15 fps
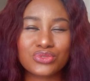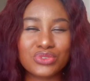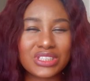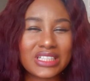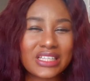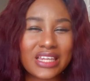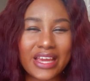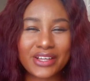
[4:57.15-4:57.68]

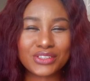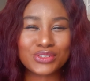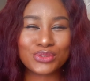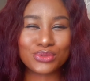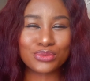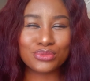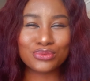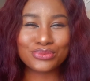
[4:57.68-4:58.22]
really like
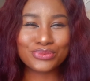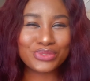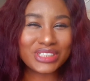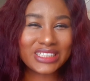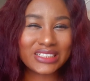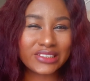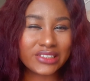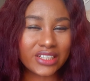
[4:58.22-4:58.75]
to
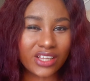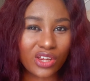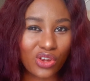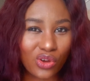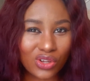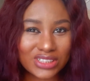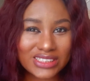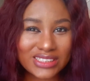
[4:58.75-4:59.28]
read a
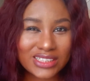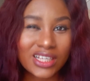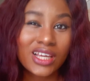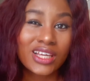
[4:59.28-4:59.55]
lot,